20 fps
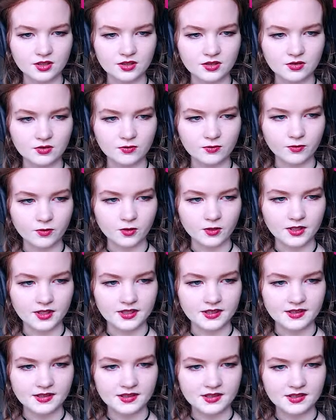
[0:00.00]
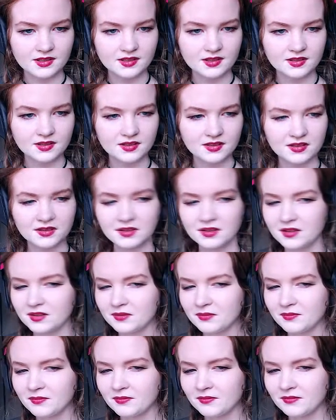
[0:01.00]
could do for us.
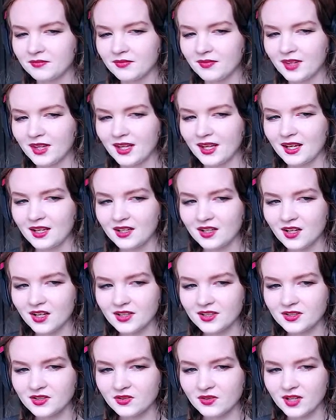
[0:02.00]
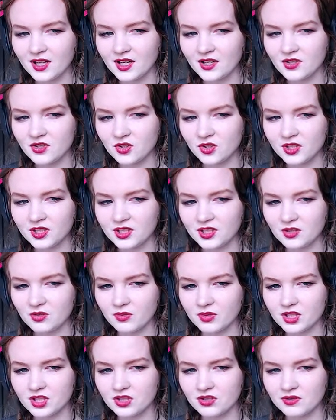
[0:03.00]
It costs 300. Do
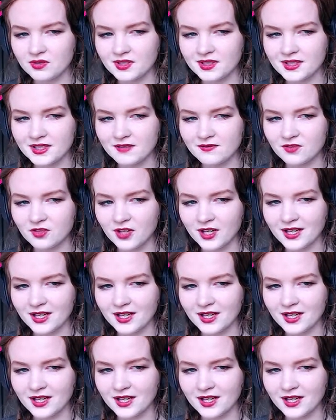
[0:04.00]
you wish to receive